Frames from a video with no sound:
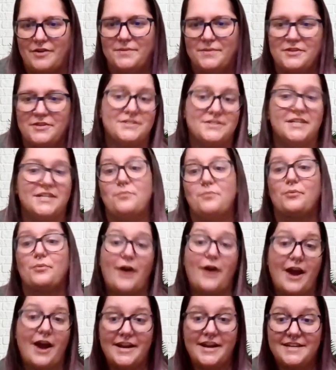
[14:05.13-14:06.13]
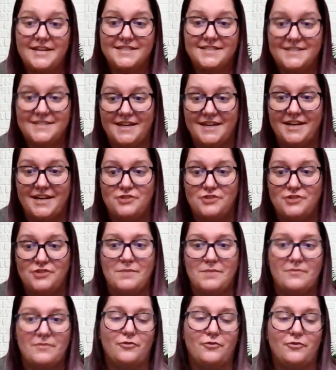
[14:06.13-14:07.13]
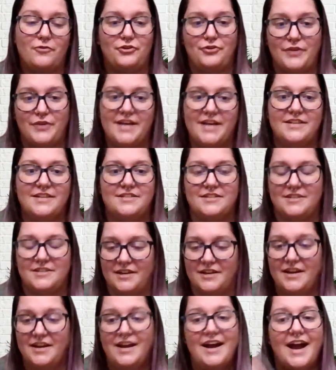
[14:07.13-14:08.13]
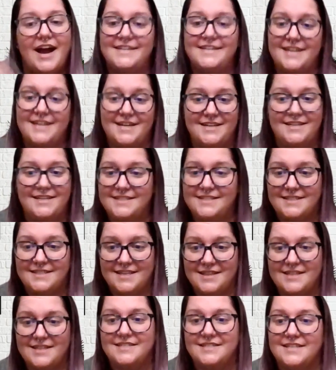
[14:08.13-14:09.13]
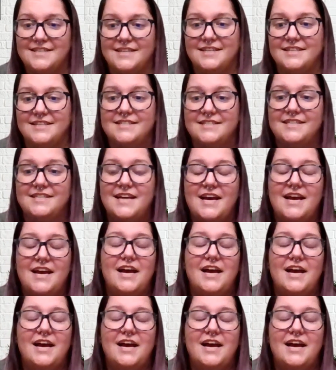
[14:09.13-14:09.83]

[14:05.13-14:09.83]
but there's like a pride stage right before you get to identity synthesis.